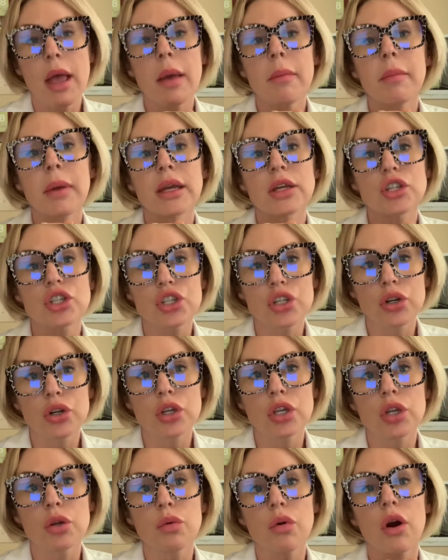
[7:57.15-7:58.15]
Make sure
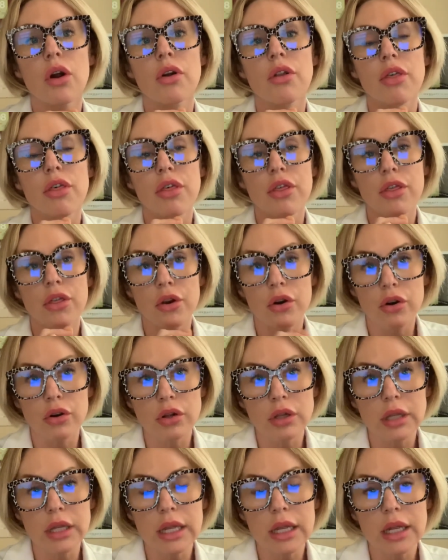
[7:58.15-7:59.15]
you are
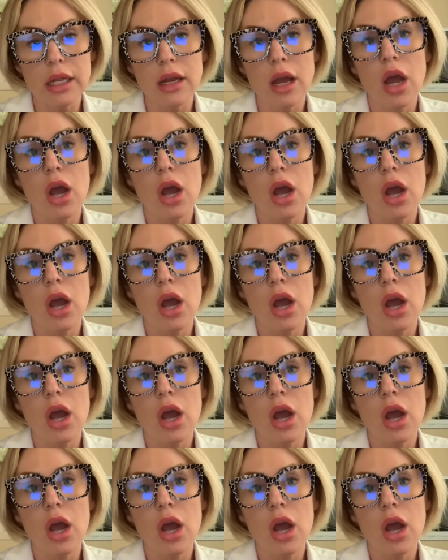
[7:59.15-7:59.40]
thoroughly